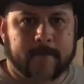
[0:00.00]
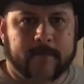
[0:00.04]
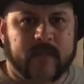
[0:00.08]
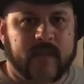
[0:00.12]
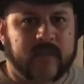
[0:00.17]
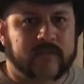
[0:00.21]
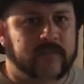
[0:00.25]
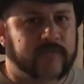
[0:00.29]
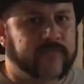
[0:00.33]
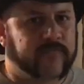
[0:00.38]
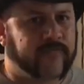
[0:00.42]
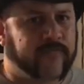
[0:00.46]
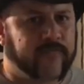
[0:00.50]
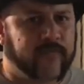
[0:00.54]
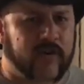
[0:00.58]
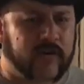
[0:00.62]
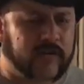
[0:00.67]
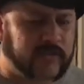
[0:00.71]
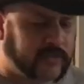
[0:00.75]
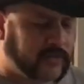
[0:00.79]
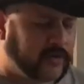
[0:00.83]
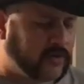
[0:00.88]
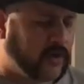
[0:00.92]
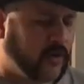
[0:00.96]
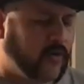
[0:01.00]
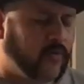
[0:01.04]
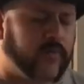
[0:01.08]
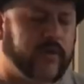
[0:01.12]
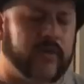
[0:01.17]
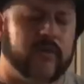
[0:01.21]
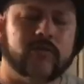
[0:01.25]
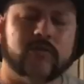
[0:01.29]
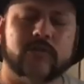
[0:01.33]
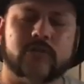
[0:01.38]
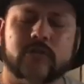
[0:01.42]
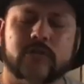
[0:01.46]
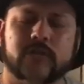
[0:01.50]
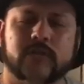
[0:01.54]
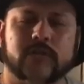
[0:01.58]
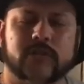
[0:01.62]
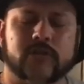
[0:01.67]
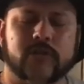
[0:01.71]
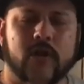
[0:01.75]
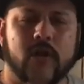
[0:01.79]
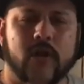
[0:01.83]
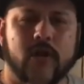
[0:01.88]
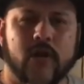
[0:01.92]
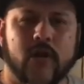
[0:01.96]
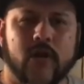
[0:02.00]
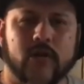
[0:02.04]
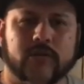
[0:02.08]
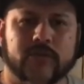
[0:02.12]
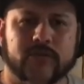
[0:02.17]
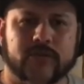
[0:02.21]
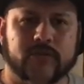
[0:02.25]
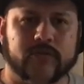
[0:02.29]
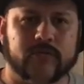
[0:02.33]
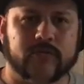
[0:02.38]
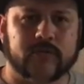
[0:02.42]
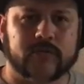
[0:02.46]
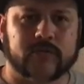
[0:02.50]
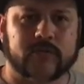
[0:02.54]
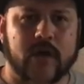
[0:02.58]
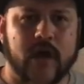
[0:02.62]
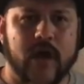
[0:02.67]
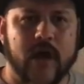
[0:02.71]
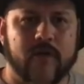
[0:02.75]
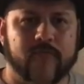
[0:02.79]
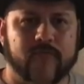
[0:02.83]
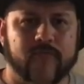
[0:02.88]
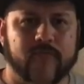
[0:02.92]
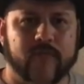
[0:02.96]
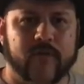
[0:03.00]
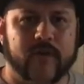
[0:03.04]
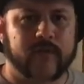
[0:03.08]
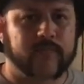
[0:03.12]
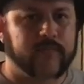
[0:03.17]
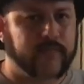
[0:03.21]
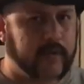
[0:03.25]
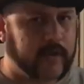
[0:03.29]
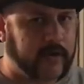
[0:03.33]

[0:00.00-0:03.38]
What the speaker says: That's the first note we usually start our students off with.